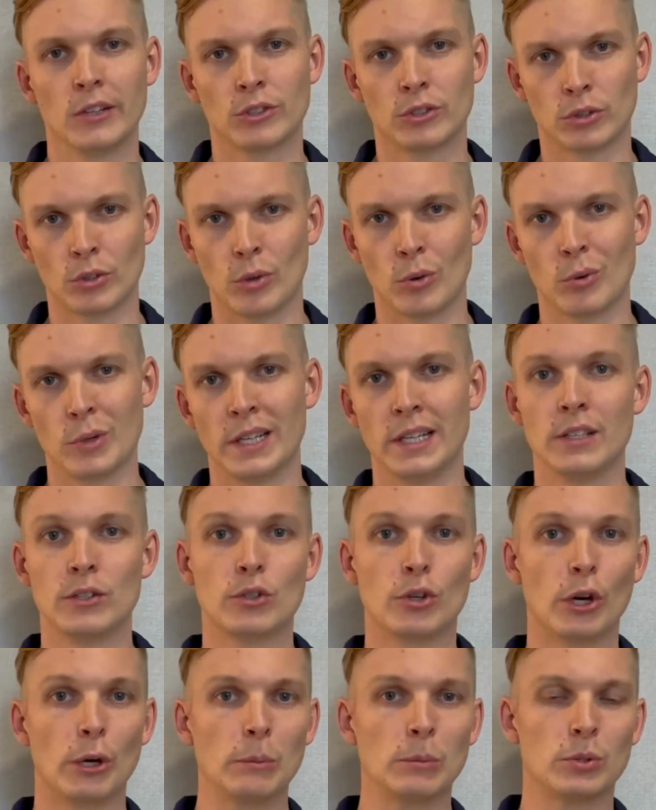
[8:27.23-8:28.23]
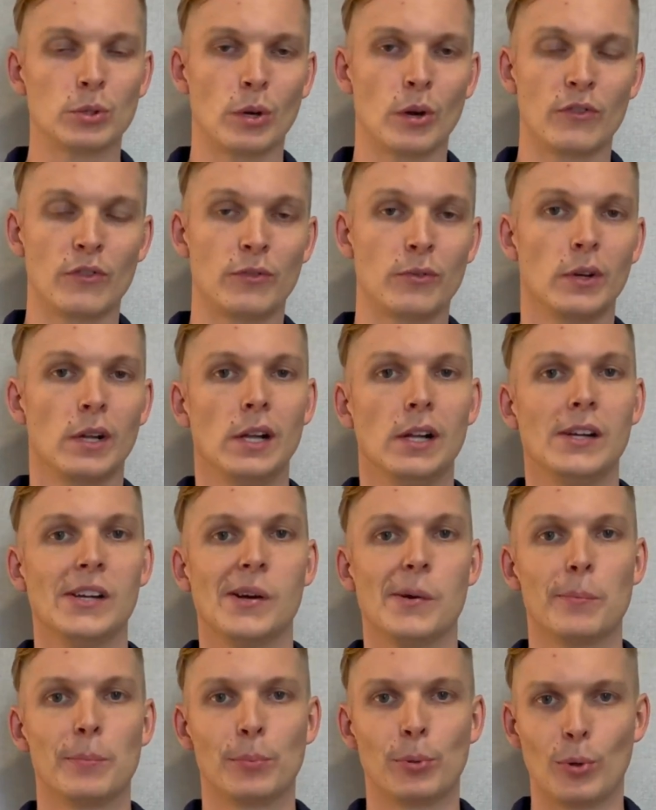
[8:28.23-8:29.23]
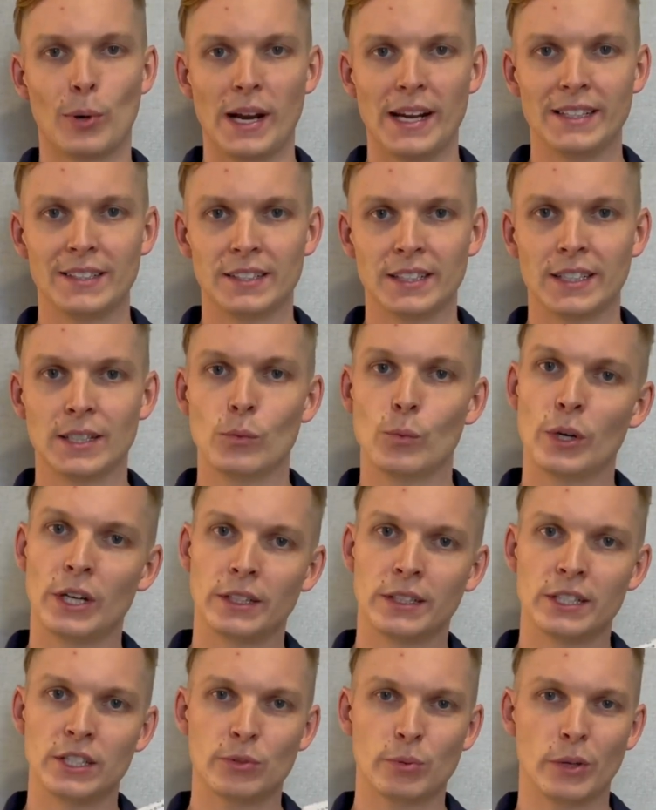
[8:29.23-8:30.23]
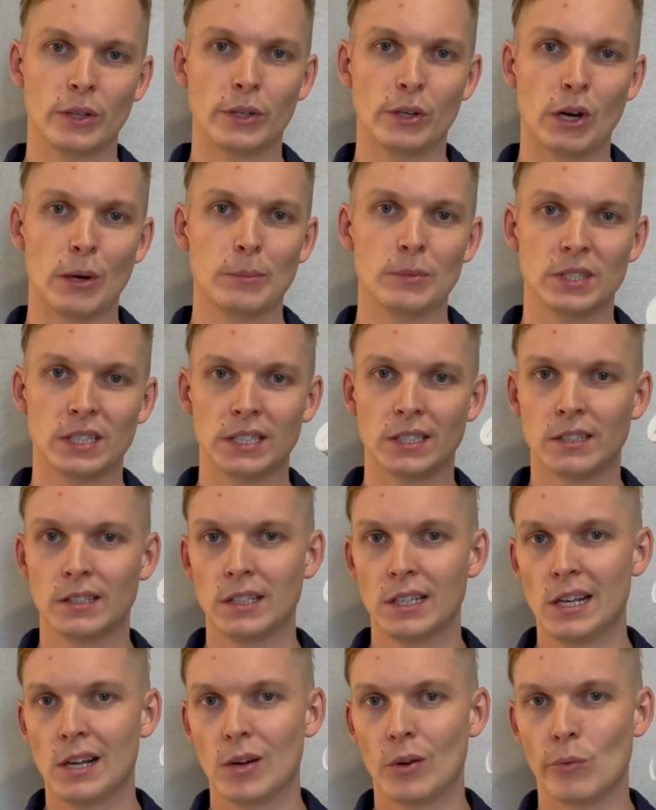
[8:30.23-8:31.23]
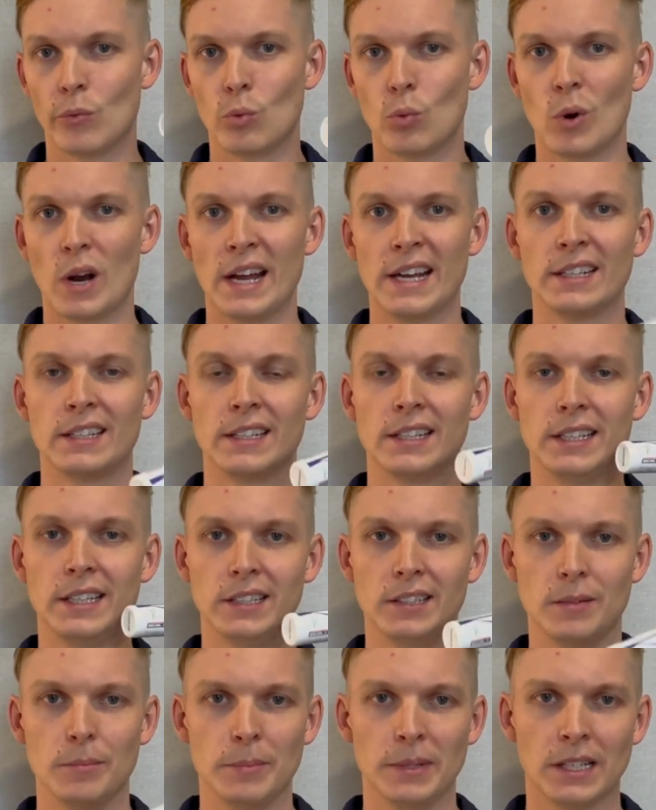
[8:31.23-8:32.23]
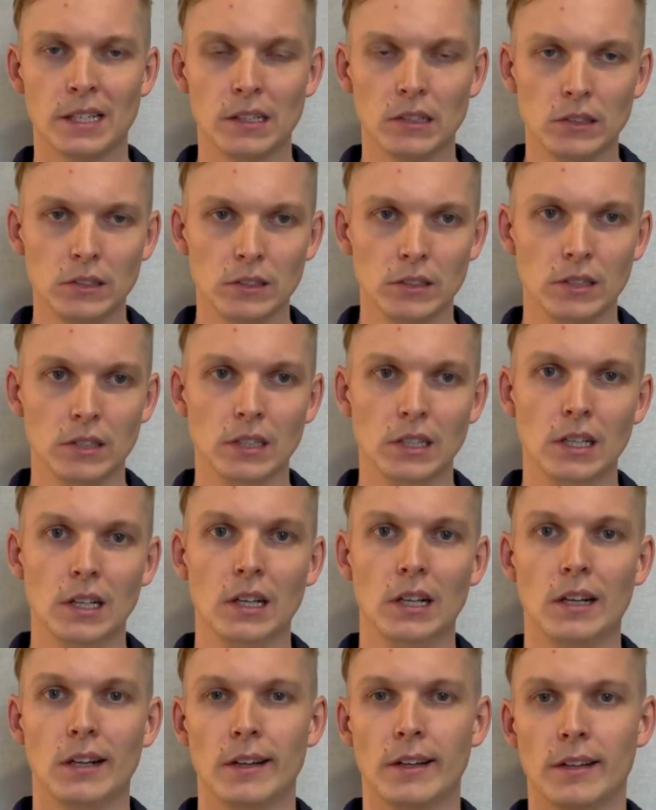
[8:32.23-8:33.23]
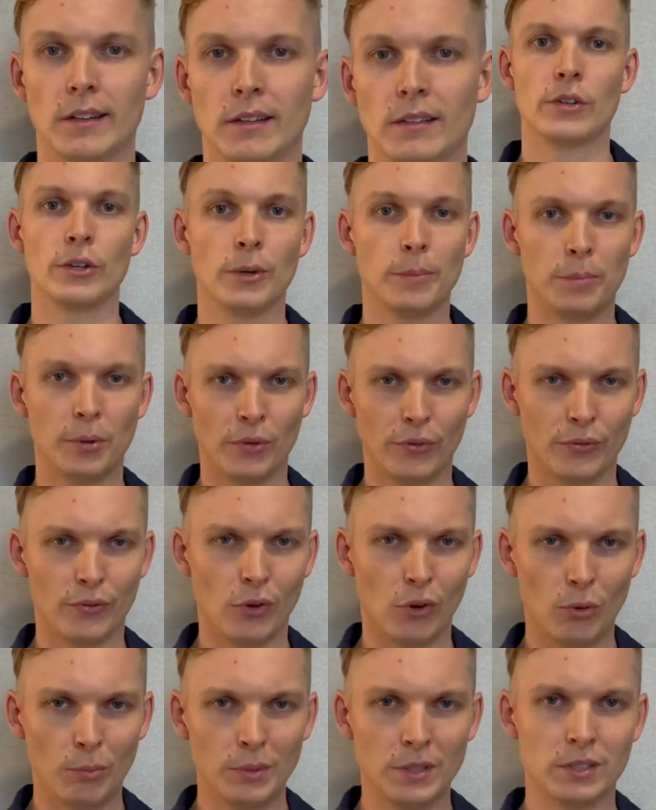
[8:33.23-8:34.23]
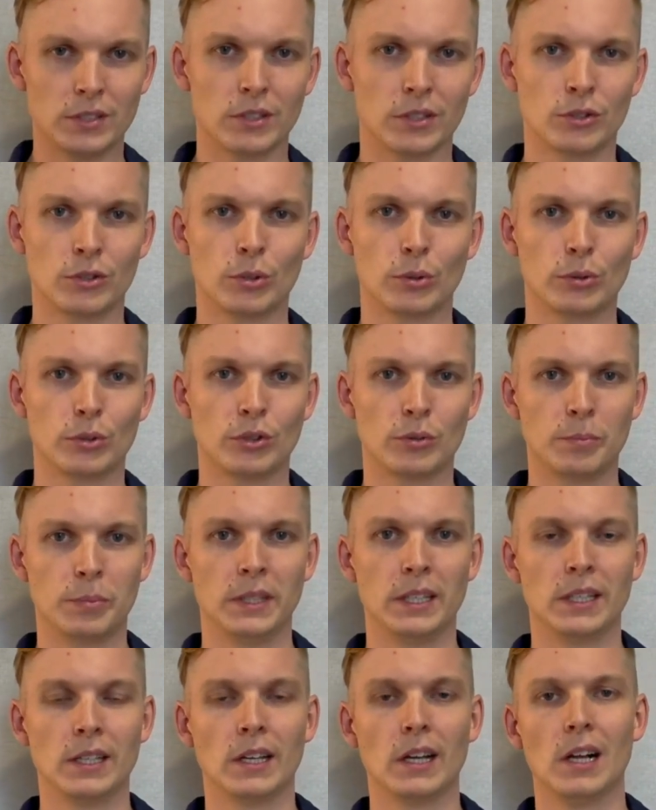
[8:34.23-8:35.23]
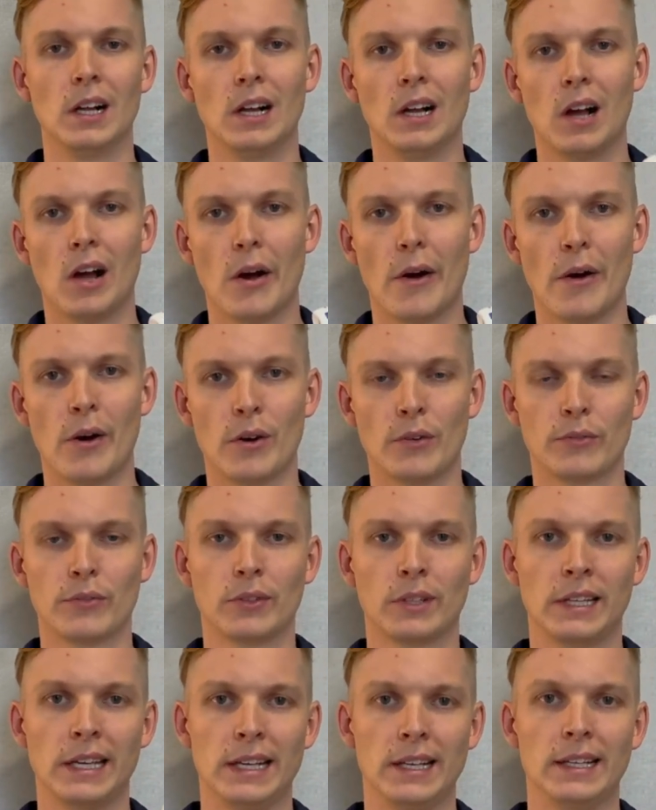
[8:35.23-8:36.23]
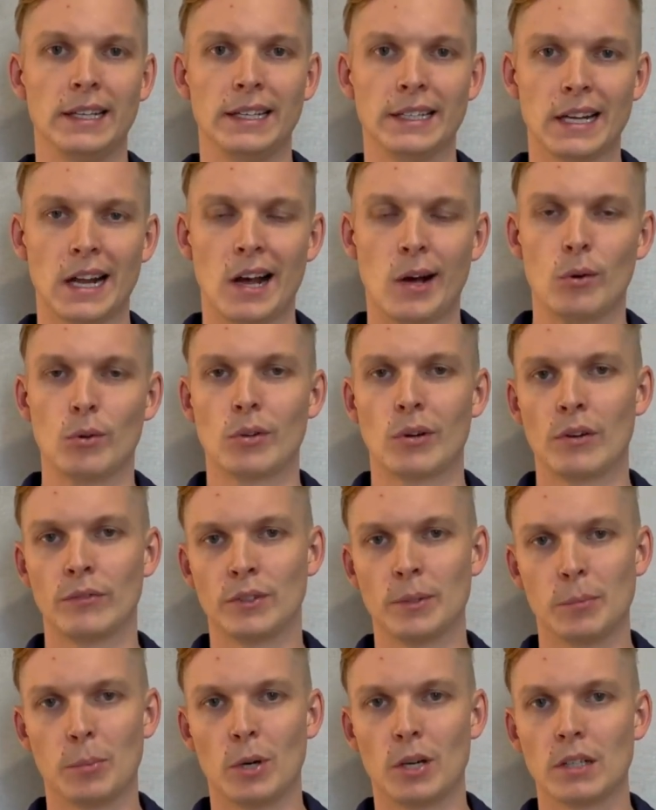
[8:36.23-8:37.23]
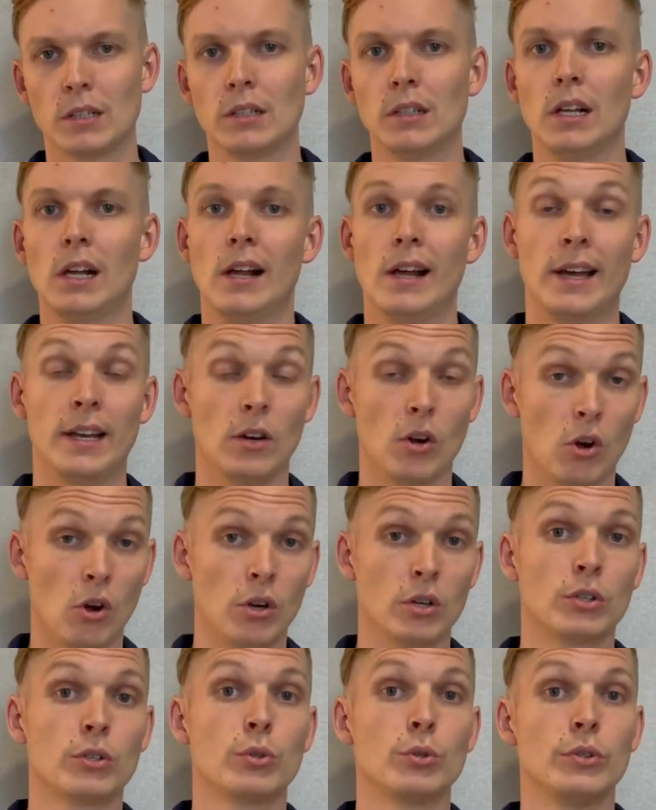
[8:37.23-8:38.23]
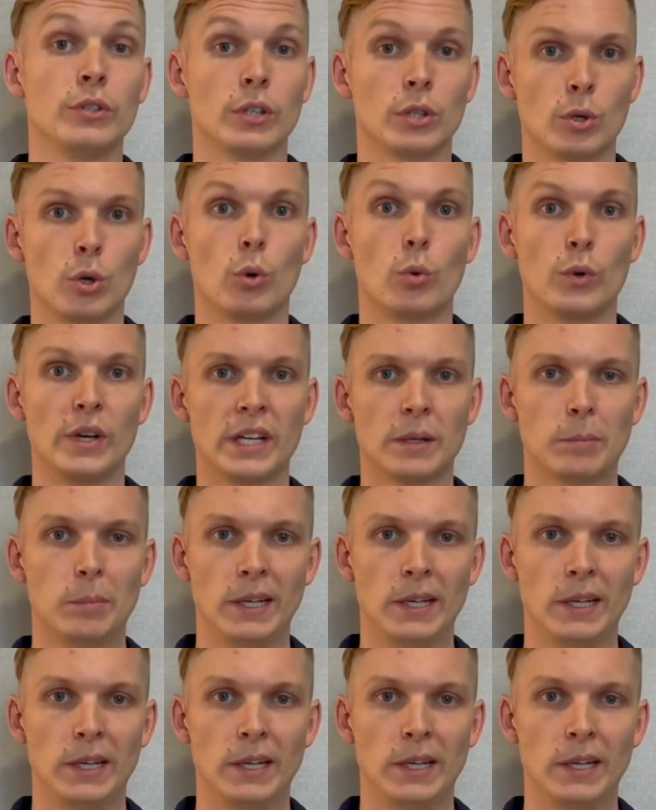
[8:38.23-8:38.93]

So in terms of pricing, where this one comes in right in the middle, the performance, so to speak, of getting it out of the bottle and onto the correct